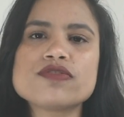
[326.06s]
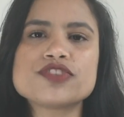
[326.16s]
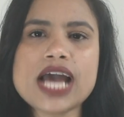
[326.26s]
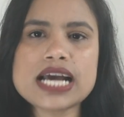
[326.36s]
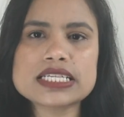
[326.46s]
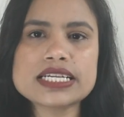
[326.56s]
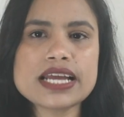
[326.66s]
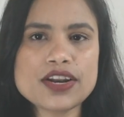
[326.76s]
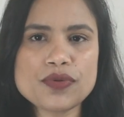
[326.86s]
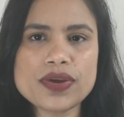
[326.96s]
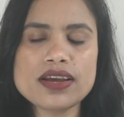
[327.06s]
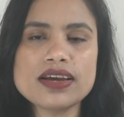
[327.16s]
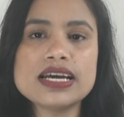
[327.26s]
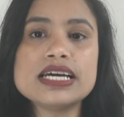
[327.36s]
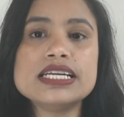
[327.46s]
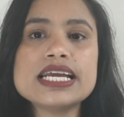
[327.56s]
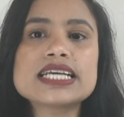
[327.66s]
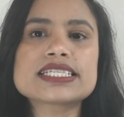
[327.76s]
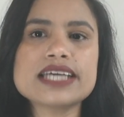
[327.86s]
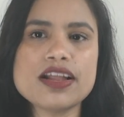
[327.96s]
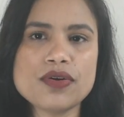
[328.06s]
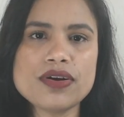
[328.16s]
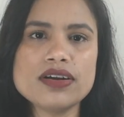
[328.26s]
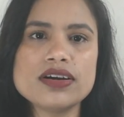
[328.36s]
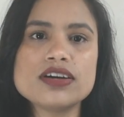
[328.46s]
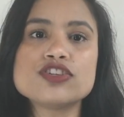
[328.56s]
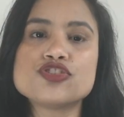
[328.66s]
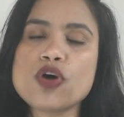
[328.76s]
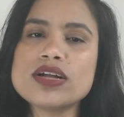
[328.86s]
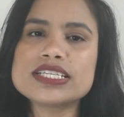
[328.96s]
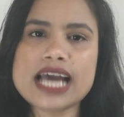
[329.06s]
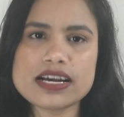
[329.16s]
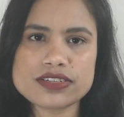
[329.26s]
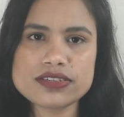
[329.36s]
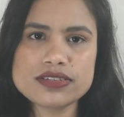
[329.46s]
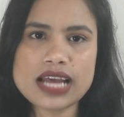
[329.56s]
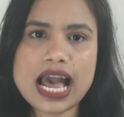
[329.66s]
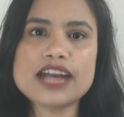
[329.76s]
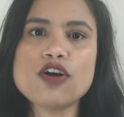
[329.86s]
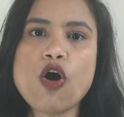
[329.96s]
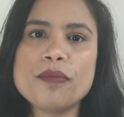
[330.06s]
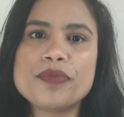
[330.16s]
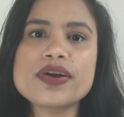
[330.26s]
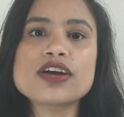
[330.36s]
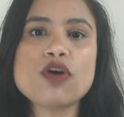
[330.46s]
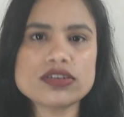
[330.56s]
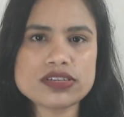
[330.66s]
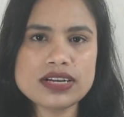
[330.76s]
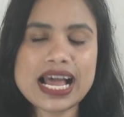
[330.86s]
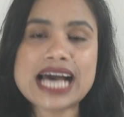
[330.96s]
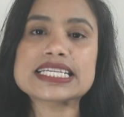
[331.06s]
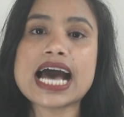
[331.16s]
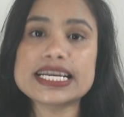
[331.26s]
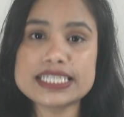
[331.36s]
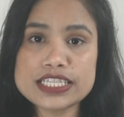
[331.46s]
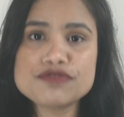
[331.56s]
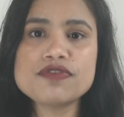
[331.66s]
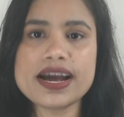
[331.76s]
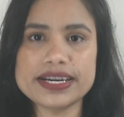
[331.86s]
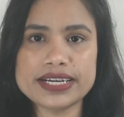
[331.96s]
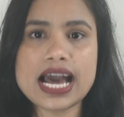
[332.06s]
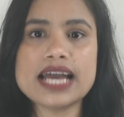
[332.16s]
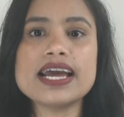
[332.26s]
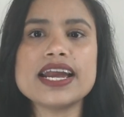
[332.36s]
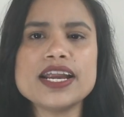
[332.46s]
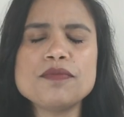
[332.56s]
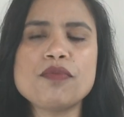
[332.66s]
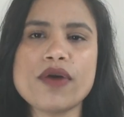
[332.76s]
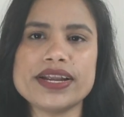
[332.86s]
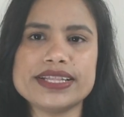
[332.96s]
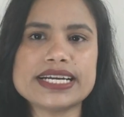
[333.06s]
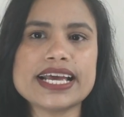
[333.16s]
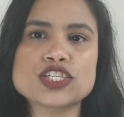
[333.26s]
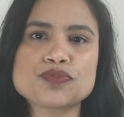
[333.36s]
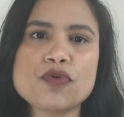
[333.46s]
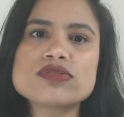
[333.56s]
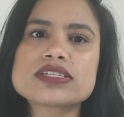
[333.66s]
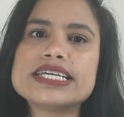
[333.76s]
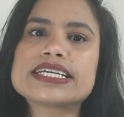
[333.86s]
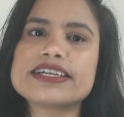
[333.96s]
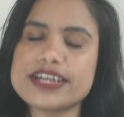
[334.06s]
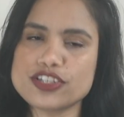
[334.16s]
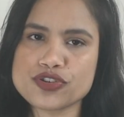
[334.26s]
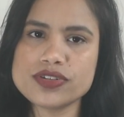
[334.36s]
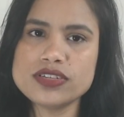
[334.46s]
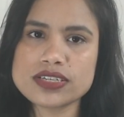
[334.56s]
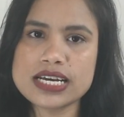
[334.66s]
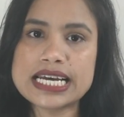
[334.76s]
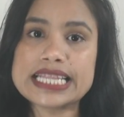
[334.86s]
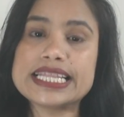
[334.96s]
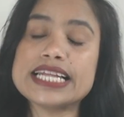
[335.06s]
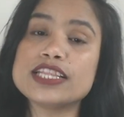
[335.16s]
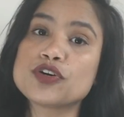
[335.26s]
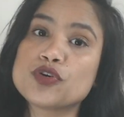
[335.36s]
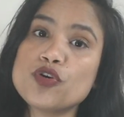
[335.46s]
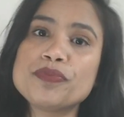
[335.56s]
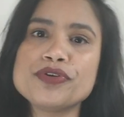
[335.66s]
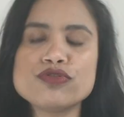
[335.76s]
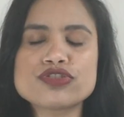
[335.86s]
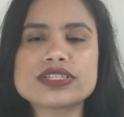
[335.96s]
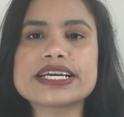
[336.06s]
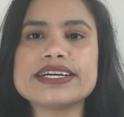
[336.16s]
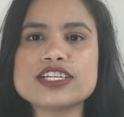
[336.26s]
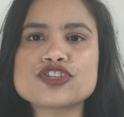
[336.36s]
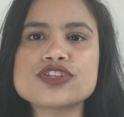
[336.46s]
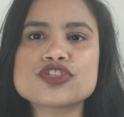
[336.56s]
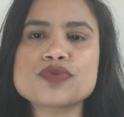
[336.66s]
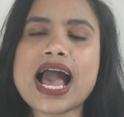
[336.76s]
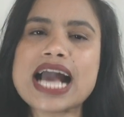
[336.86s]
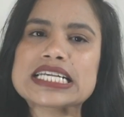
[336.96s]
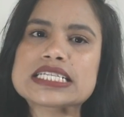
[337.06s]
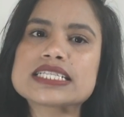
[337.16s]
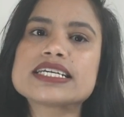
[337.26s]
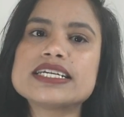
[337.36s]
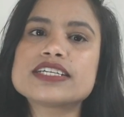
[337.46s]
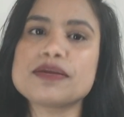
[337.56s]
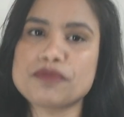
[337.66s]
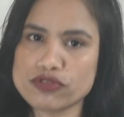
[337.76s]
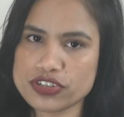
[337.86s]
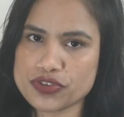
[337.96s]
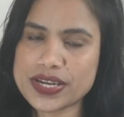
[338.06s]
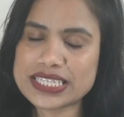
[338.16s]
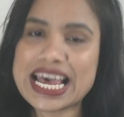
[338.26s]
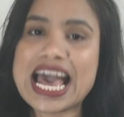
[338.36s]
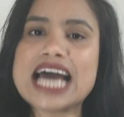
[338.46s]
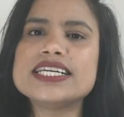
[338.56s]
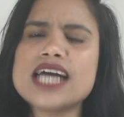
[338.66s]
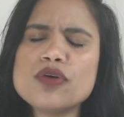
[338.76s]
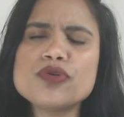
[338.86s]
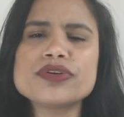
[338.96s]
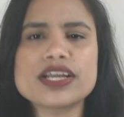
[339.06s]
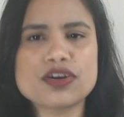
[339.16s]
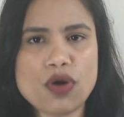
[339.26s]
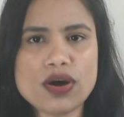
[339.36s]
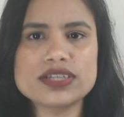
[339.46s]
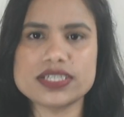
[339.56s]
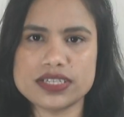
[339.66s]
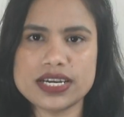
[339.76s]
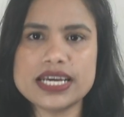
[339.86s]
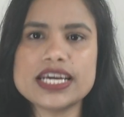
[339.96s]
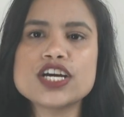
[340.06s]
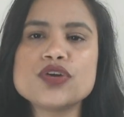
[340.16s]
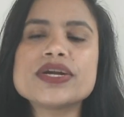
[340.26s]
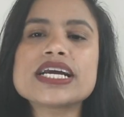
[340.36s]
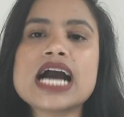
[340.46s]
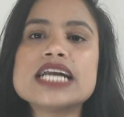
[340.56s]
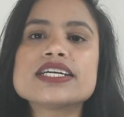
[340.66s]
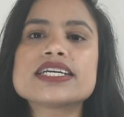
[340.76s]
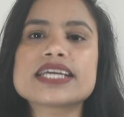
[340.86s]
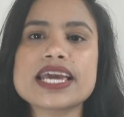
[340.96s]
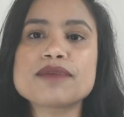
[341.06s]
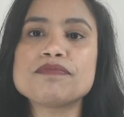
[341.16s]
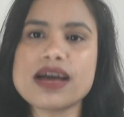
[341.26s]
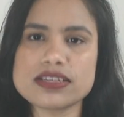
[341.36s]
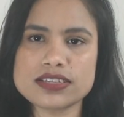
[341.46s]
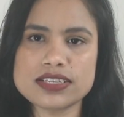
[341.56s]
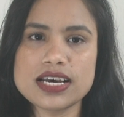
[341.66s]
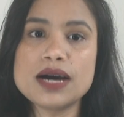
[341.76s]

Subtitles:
of Jackson Henry, Nick Seller, John Jackson and Aubrey Cottle, has identified an endpoint that exposed Git credentials. Then the group used the credentials to access the Git repositories and download their content, including 100K plus